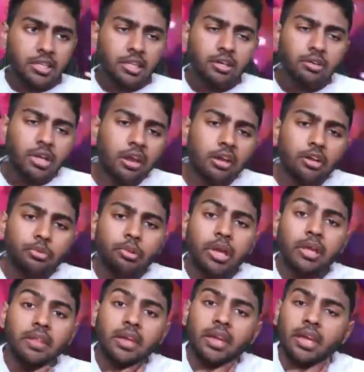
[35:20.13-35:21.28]
little carried away
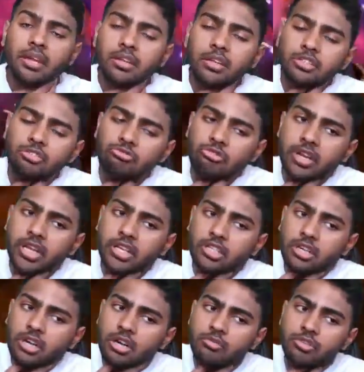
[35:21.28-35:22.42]
there and does the rage
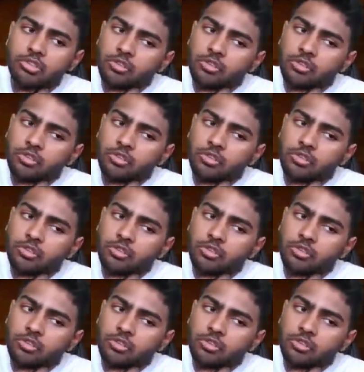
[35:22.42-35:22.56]
art, which